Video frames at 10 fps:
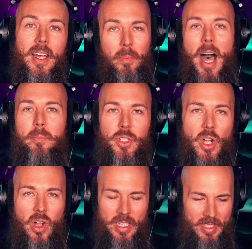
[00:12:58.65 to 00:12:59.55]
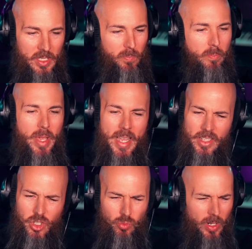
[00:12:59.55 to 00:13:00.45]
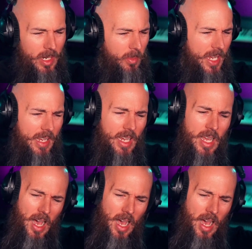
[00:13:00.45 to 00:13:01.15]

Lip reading: pop song is this big, dreamy,